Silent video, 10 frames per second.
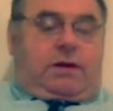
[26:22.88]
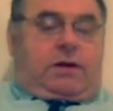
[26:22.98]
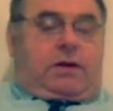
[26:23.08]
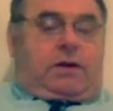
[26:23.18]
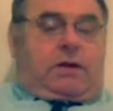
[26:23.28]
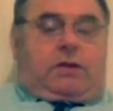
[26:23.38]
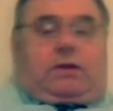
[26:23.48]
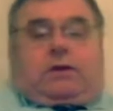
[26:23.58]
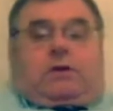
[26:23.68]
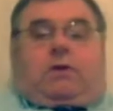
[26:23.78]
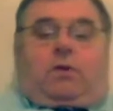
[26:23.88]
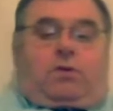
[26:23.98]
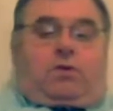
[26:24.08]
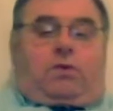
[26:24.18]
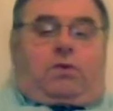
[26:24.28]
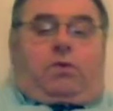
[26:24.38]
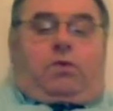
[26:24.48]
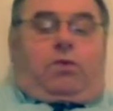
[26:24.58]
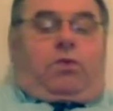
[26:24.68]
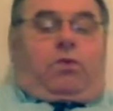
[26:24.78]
(no one is talking)